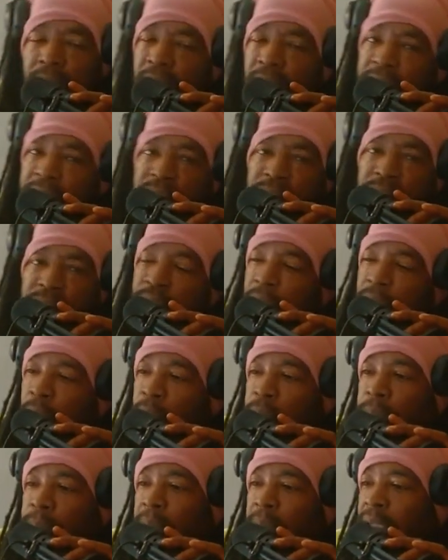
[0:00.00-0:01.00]
Each
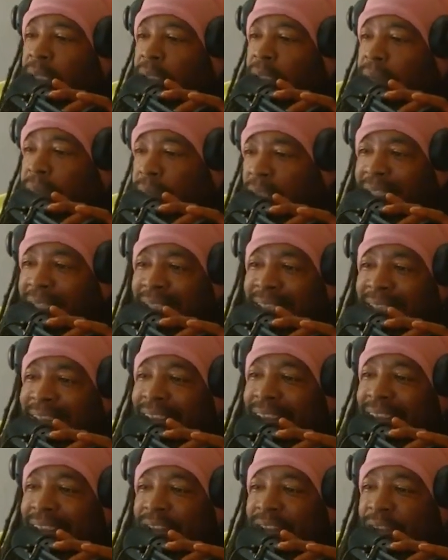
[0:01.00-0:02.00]
failed plan, each
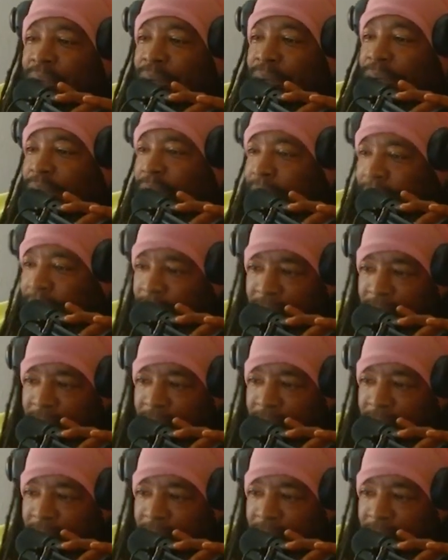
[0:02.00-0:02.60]
excuse,